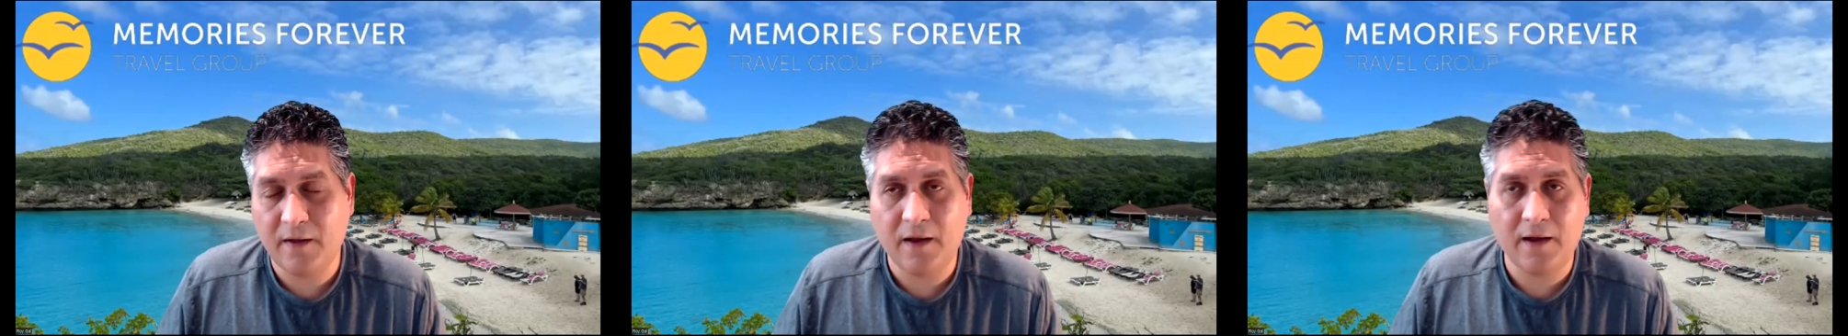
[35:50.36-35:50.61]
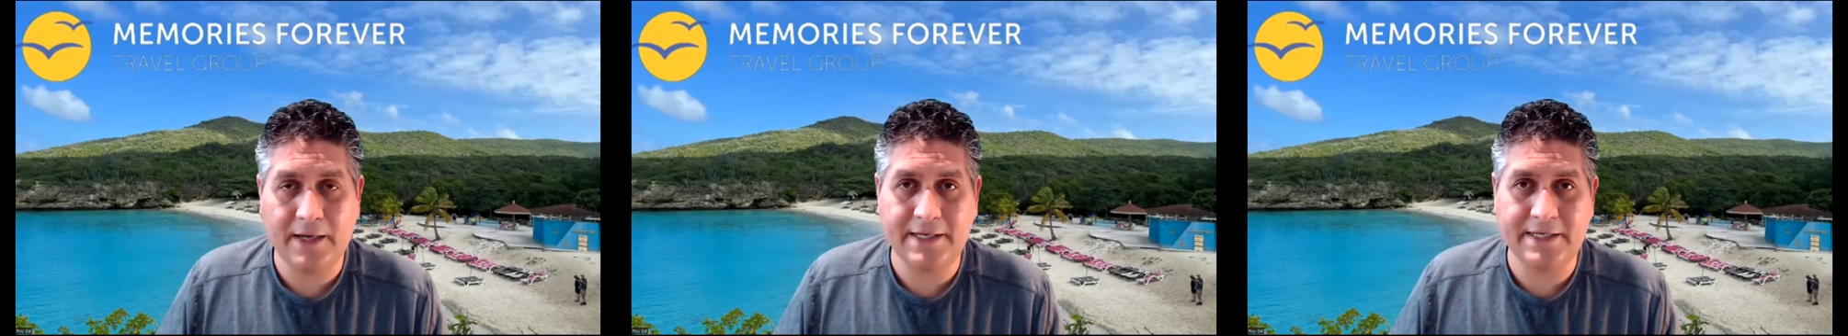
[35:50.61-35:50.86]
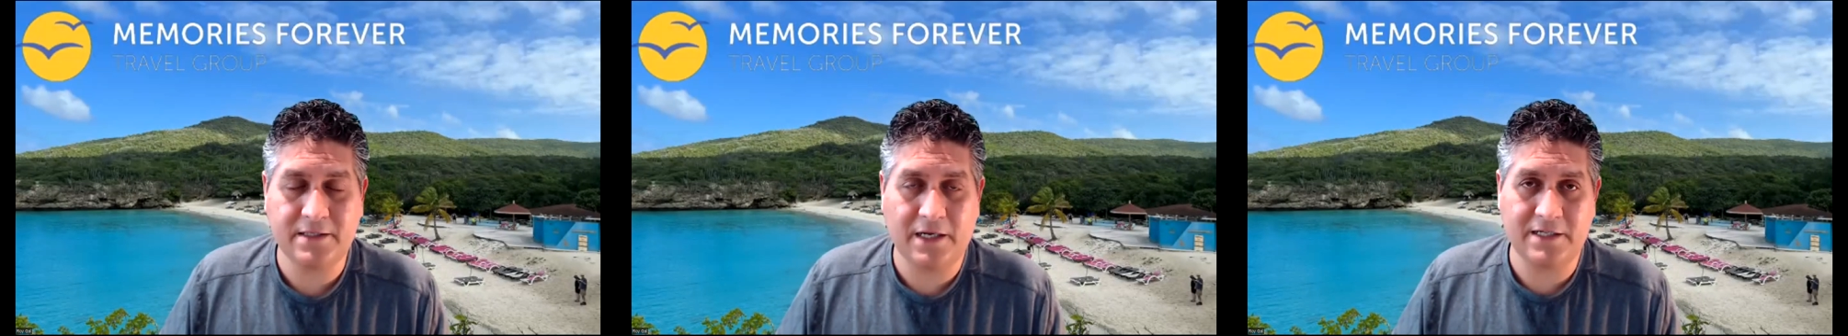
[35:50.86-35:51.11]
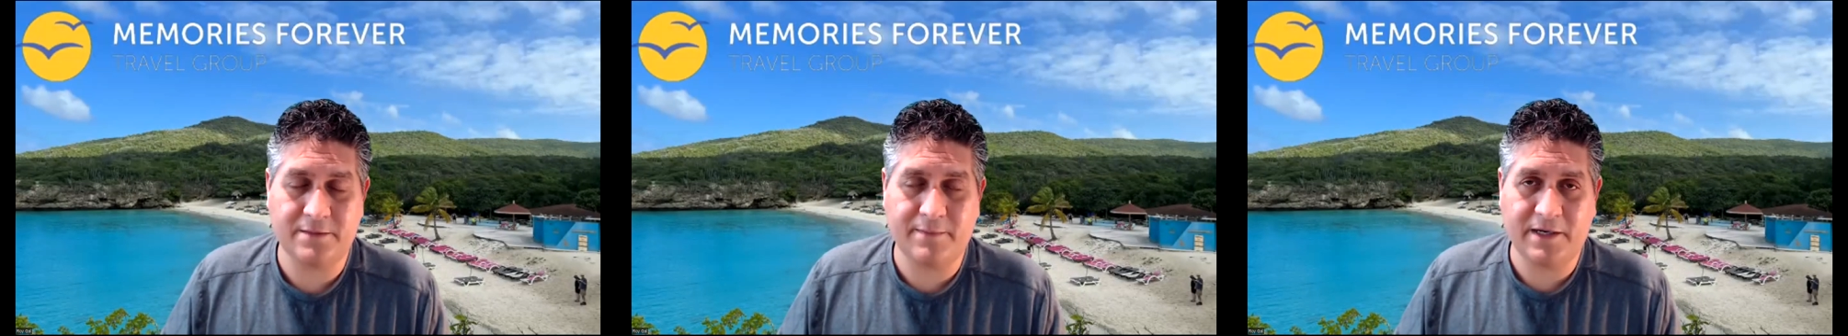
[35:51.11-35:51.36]

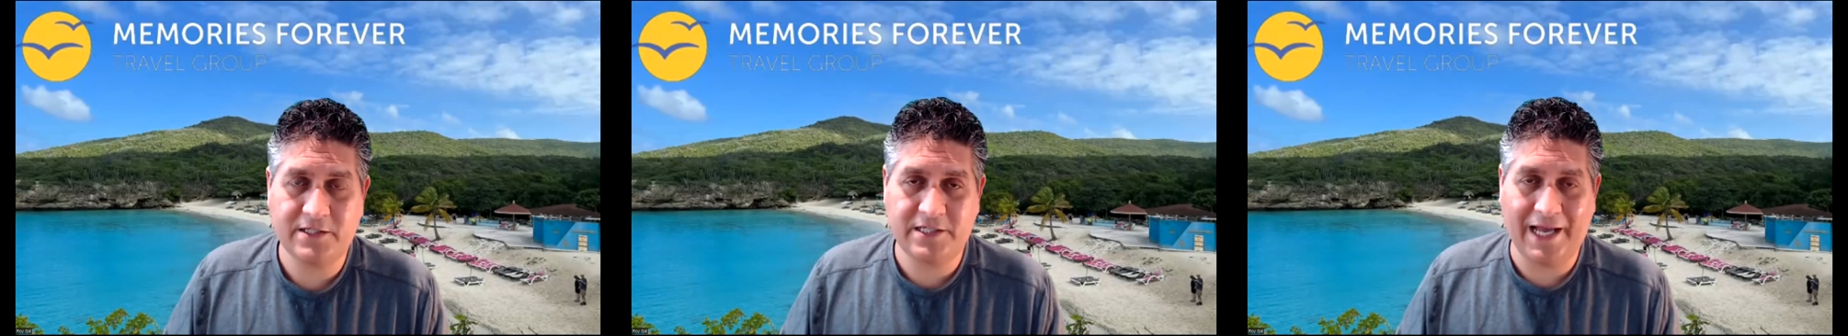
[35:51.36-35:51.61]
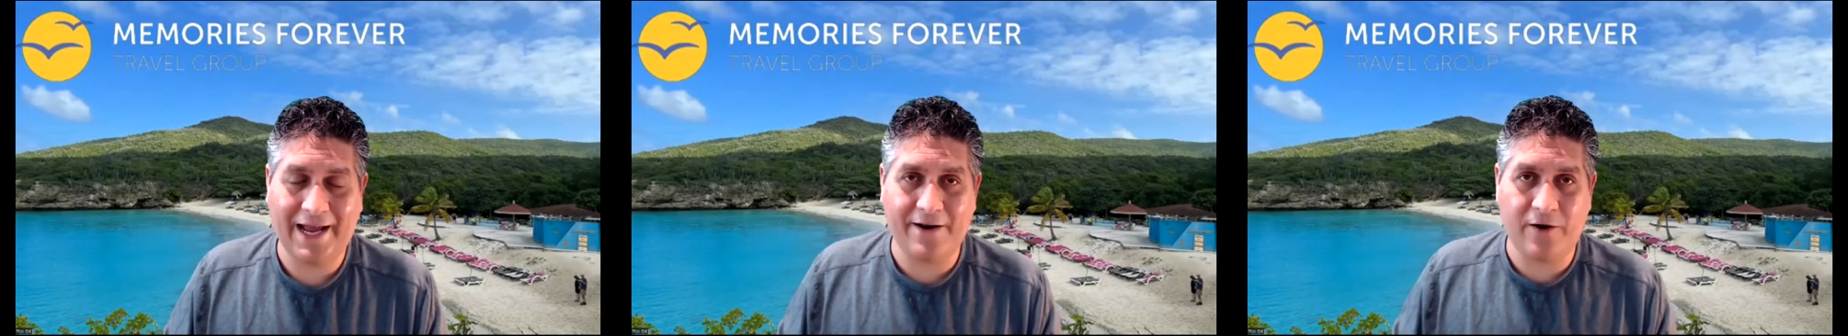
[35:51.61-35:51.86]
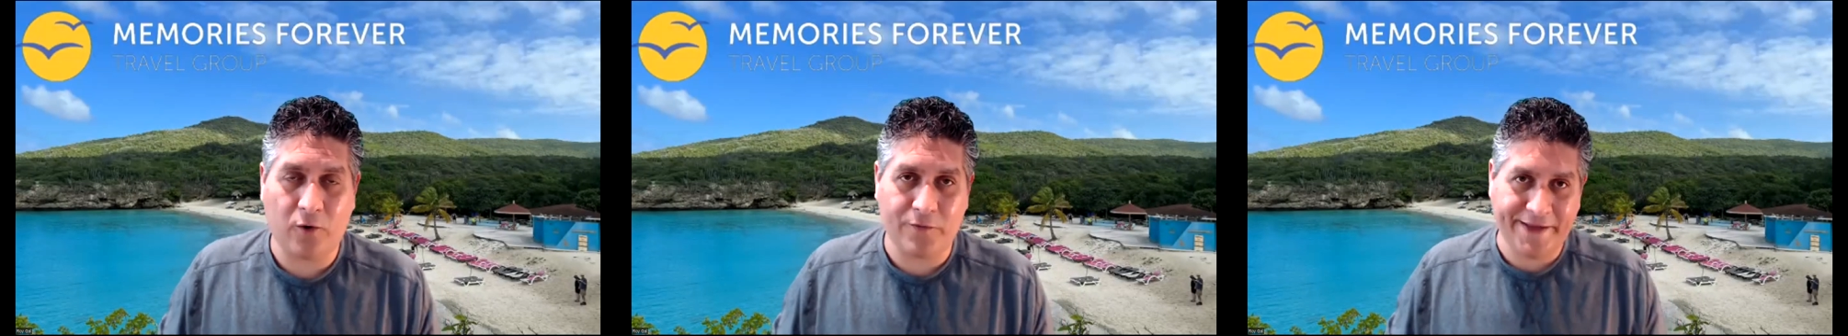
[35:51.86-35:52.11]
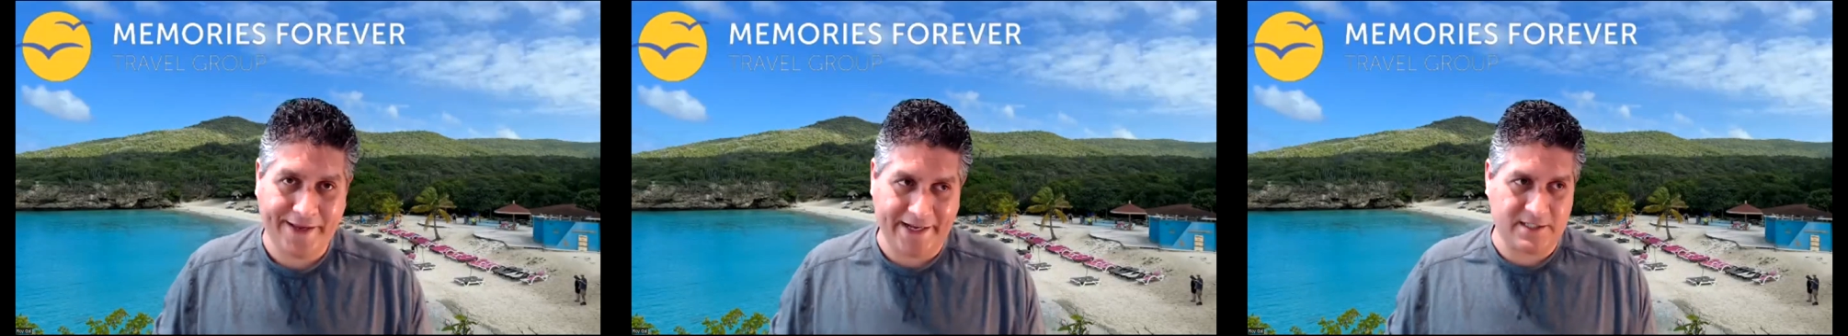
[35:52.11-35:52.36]
As much hand
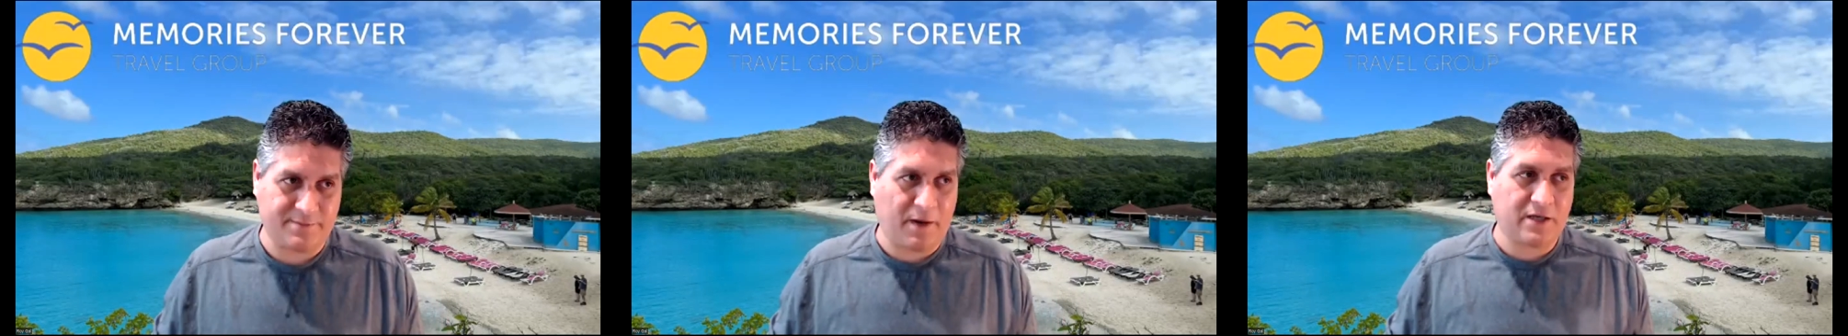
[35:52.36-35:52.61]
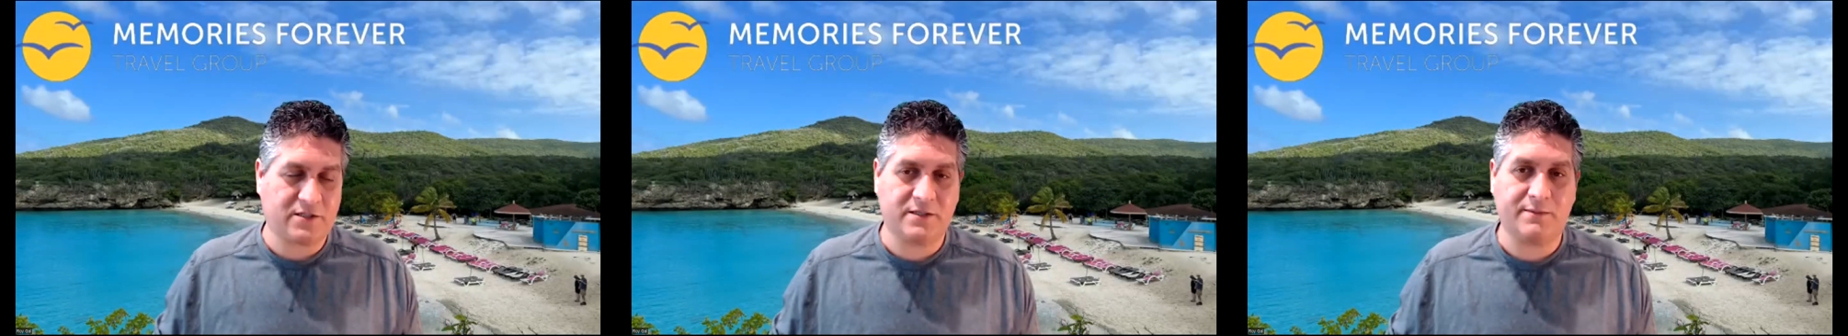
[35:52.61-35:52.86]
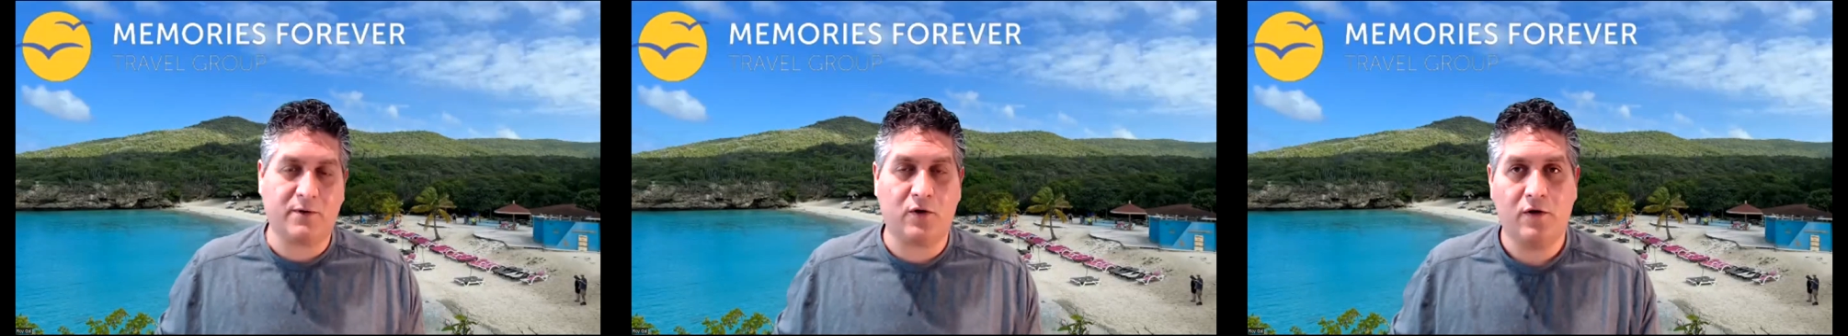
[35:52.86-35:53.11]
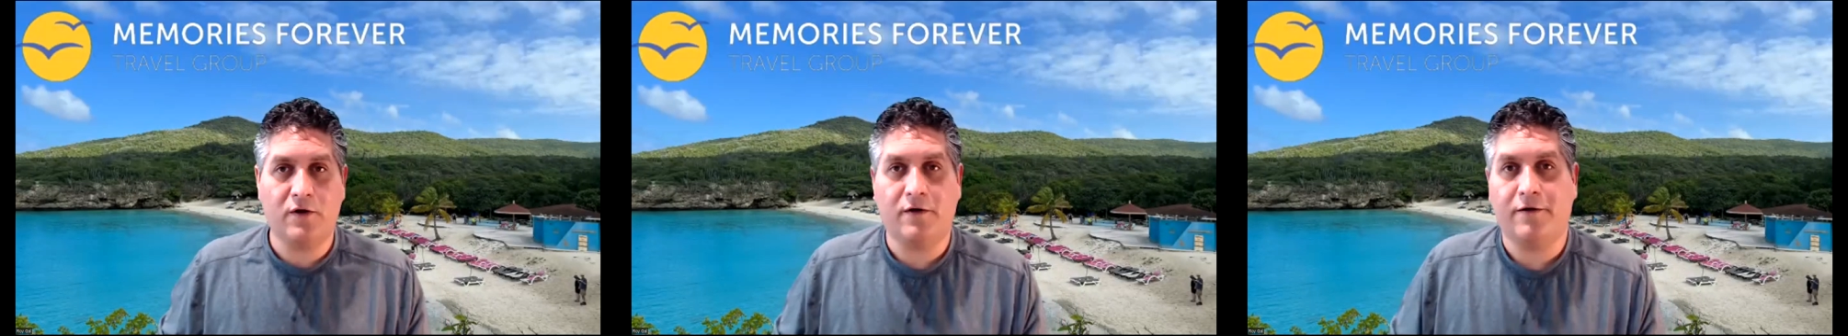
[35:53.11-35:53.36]
holding as
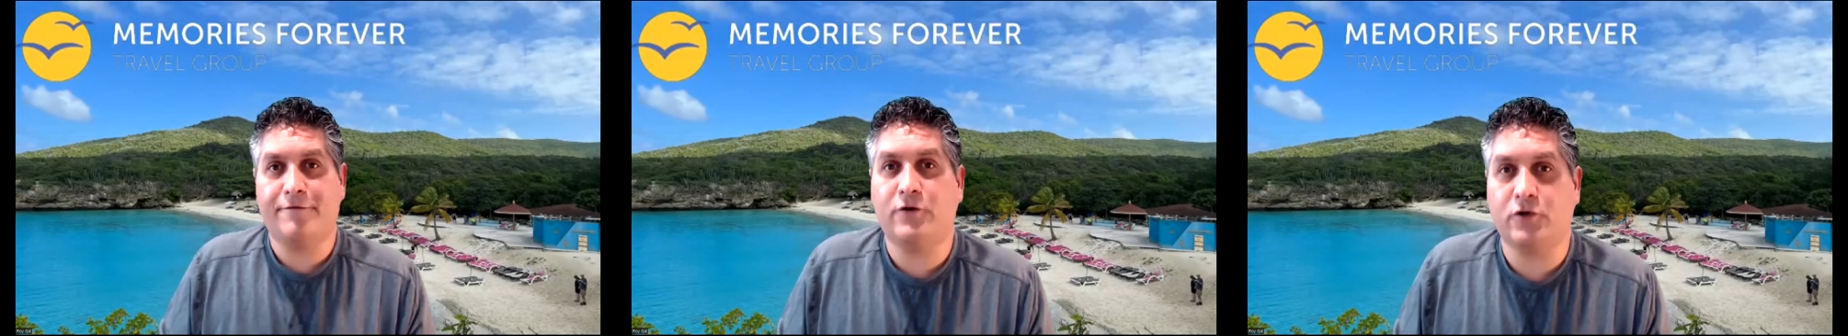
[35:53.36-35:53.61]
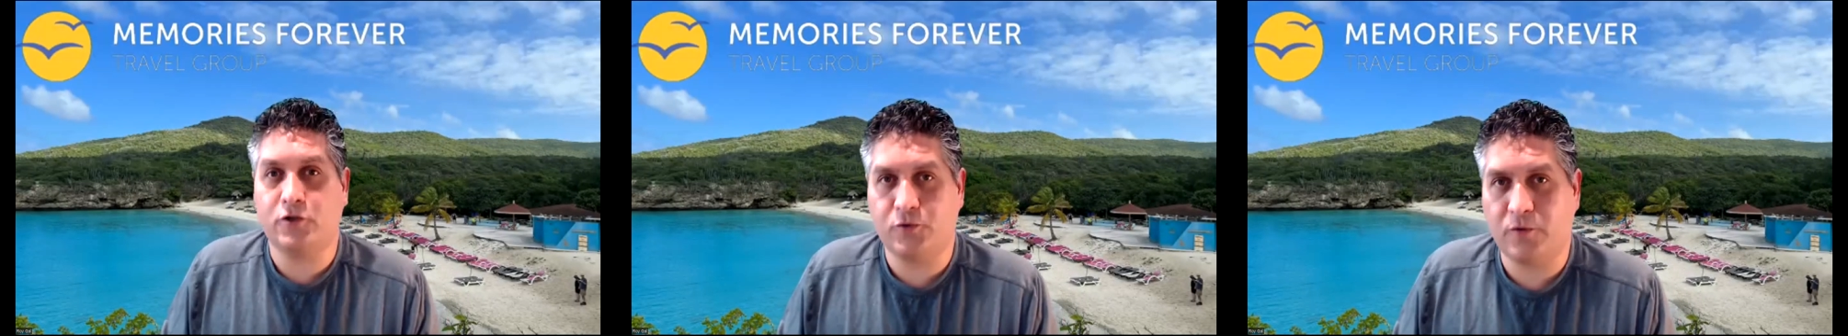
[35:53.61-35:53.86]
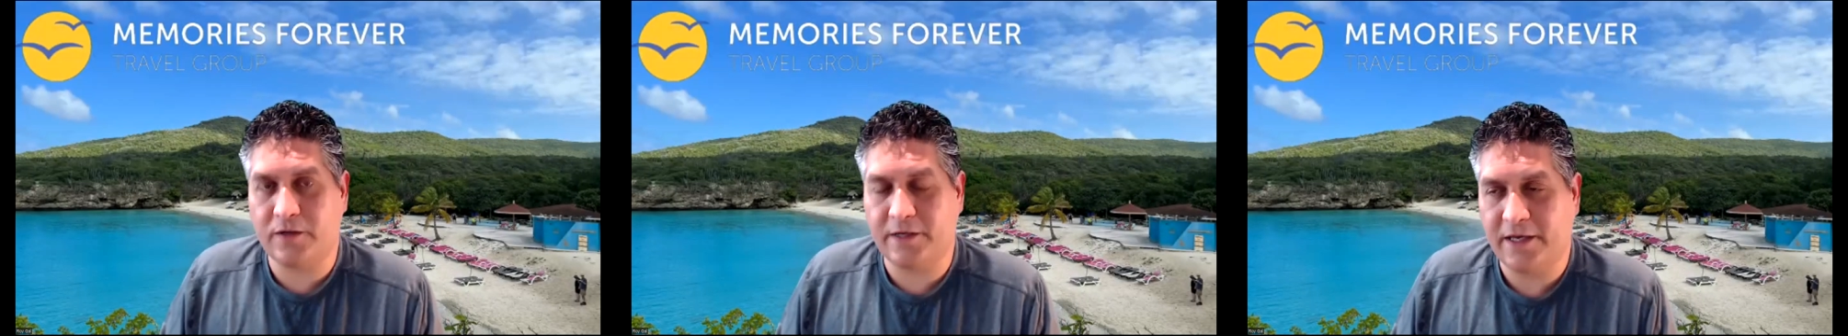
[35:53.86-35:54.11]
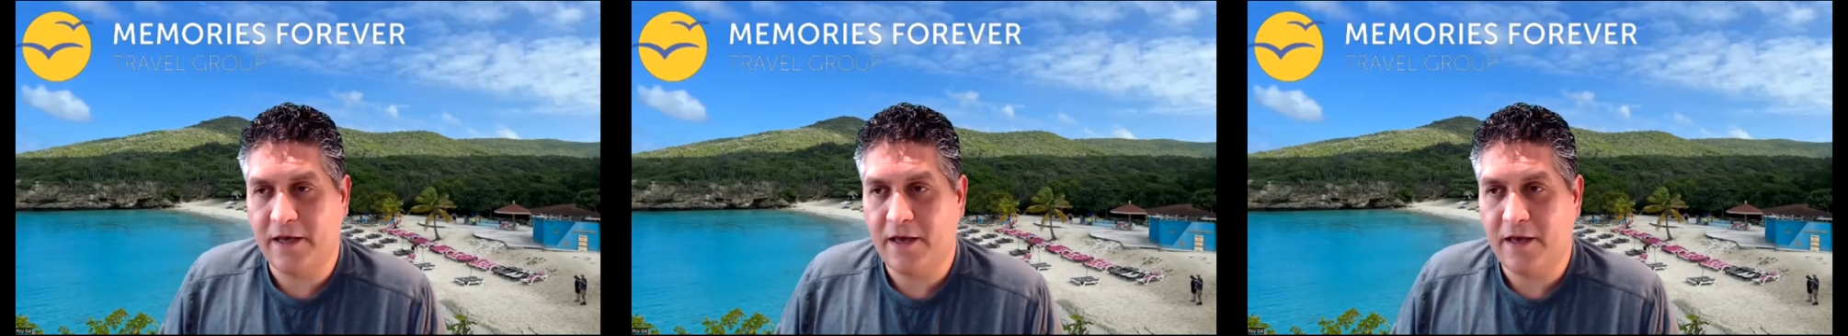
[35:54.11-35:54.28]
possible virtually.